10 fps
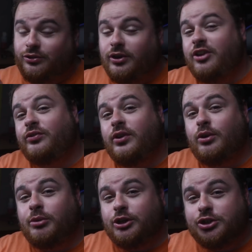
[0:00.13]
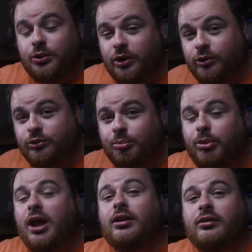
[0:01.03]
today's video I'm gonna show you how to
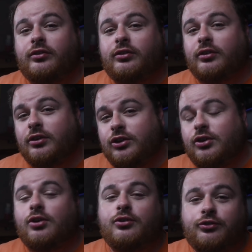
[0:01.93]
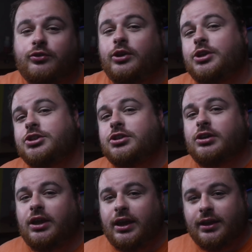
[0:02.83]
balance your
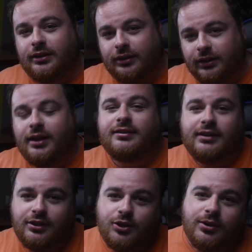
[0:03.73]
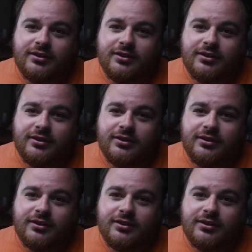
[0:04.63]
footage in less than 30